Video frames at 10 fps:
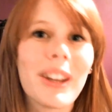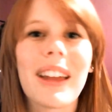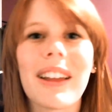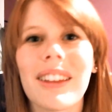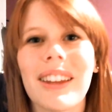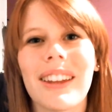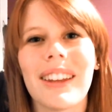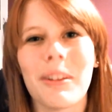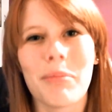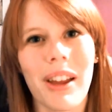That like
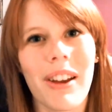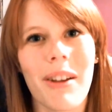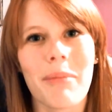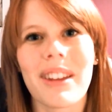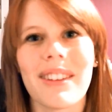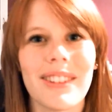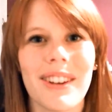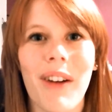killed my heart because, you know,